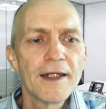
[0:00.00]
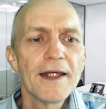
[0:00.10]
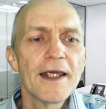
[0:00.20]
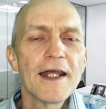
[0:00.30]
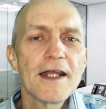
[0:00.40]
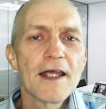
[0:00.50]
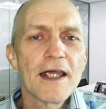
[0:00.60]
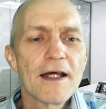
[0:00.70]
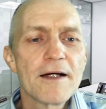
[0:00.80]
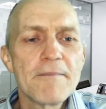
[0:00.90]
In
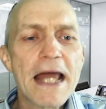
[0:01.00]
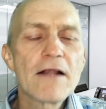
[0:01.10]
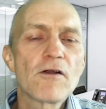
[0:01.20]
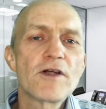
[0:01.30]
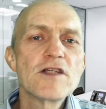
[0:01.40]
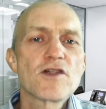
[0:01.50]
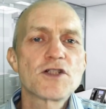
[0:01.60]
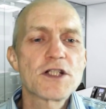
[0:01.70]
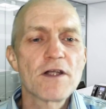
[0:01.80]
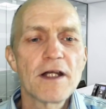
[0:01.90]
a medical
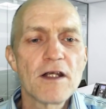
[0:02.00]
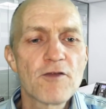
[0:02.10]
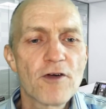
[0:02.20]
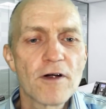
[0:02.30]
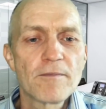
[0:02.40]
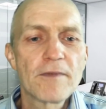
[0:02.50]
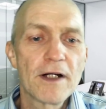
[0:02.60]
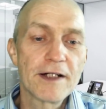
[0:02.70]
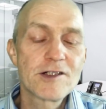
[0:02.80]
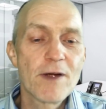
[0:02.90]
research study from
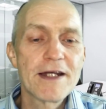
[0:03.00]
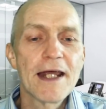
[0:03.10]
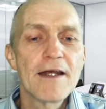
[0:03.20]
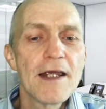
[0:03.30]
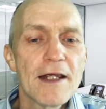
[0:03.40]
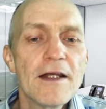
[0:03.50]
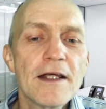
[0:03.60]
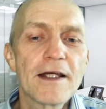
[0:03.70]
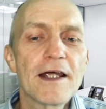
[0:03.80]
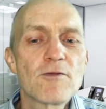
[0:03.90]
2018,
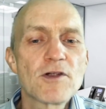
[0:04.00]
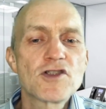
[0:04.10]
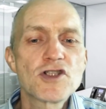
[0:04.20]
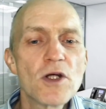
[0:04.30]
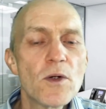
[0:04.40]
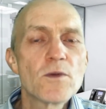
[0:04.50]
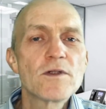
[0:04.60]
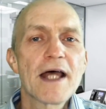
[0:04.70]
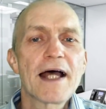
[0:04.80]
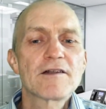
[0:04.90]
it was shown
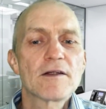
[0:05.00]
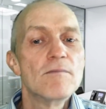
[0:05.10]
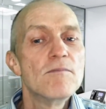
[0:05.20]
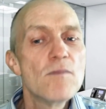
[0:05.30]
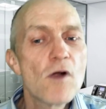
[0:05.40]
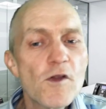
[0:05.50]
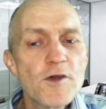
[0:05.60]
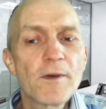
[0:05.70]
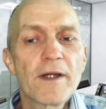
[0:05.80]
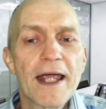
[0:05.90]
that
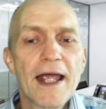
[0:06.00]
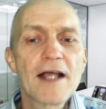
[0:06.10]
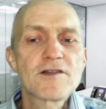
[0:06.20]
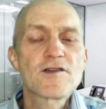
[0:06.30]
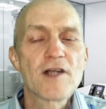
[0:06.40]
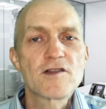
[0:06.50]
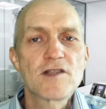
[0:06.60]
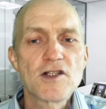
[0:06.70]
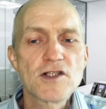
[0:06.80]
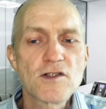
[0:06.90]
multiple exercise
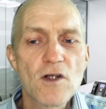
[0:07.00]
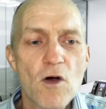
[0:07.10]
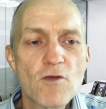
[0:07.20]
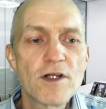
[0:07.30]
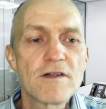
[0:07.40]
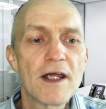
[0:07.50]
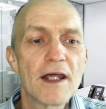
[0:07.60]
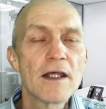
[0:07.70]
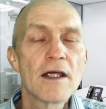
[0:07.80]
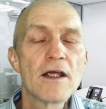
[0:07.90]
sessions over the
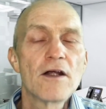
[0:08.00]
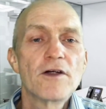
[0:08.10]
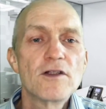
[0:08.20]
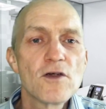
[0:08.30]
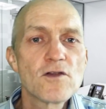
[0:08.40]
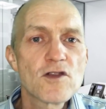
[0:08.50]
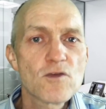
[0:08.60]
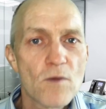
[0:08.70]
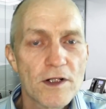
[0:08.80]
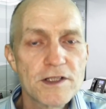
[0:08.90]
day reduces
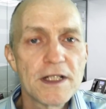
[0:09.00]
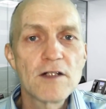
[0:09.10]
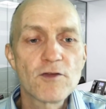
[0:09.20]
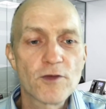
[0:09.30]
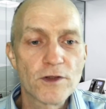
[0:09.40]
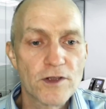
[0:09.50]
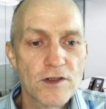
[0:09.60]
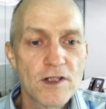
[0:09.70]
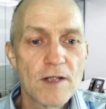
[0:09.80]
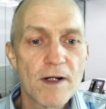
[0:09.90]
one's need for
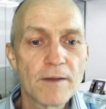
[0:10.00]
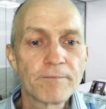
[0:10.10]
Tresiba.